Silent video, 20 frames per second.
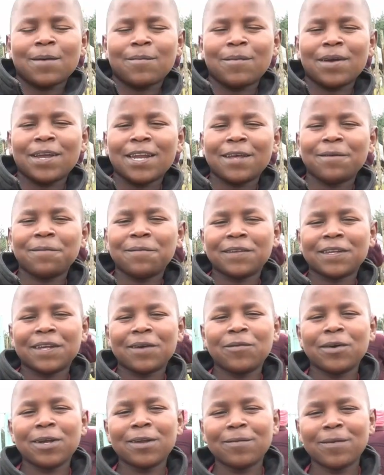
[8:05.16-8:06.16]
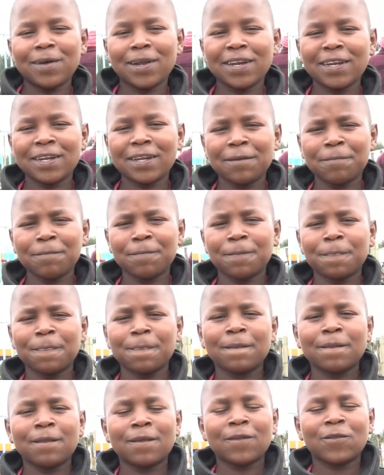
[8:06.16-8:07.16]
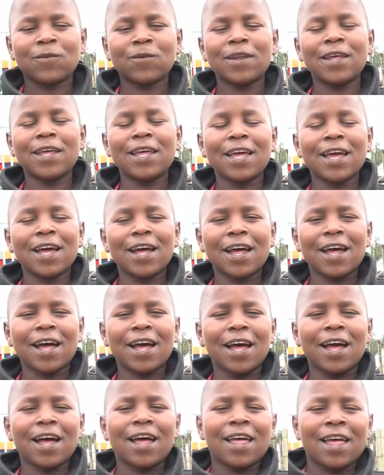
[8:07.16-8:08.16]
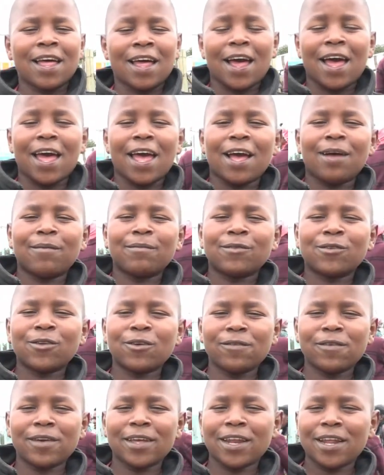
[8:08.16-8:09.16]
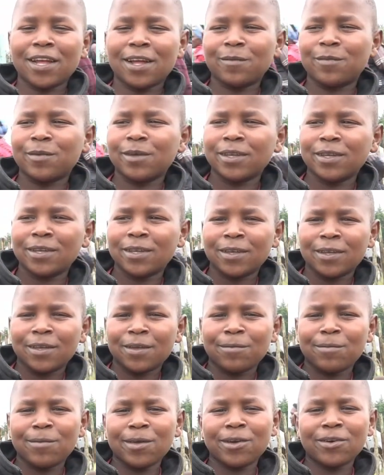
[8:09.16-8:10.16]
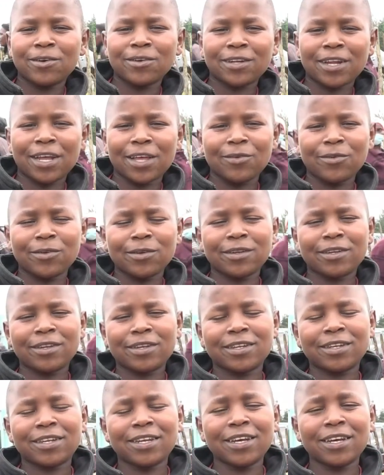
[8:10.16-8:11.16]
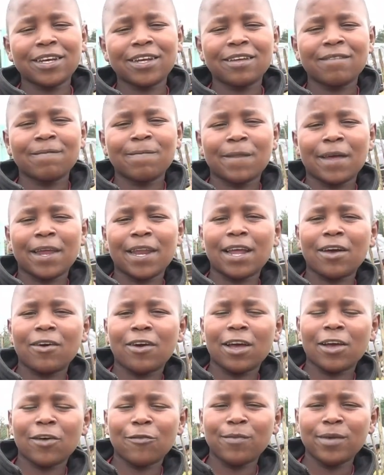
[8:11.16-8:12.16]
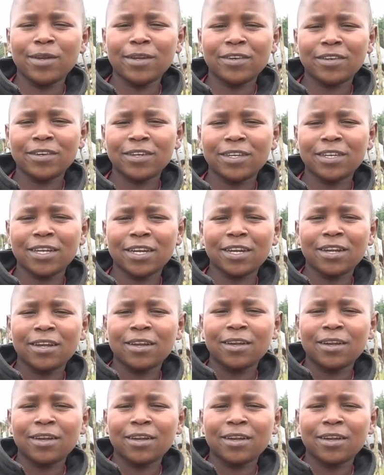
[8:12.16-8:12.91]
My name is Samuel Malti. Today I am so very happy because I was sick and now I have been treated.